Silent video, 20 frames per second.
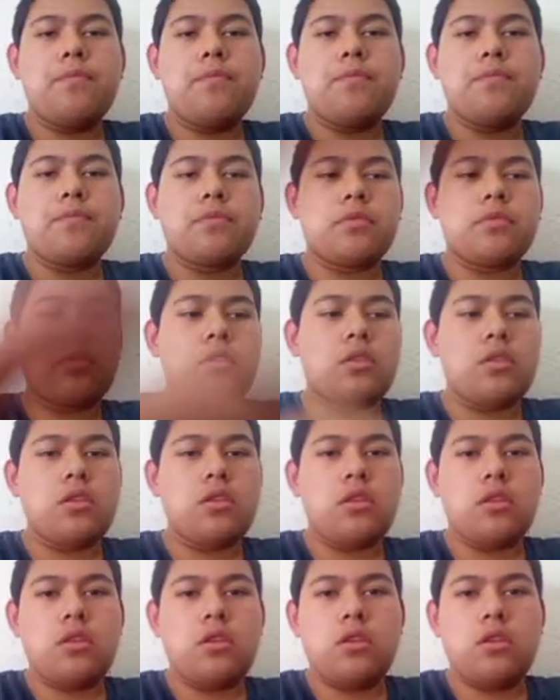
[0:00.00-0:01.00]

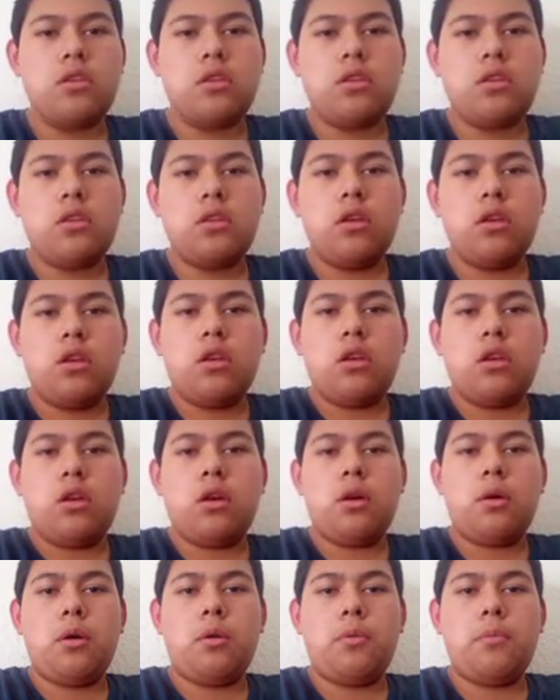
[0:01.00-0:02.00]

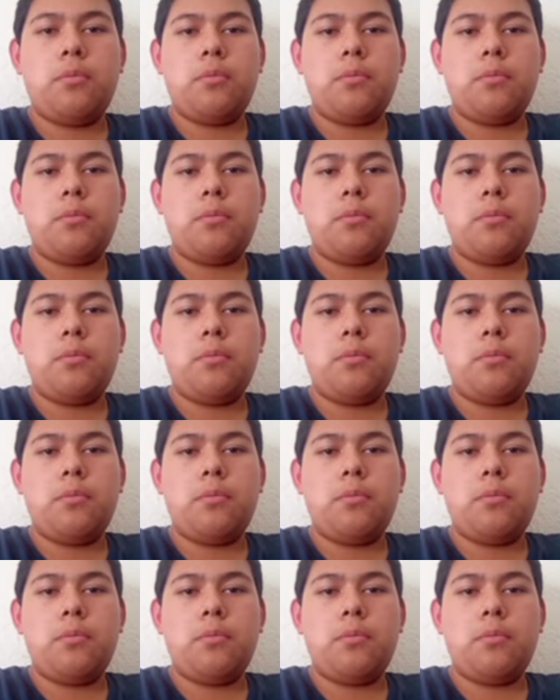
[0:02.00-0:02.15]
No one is speaking in this clip.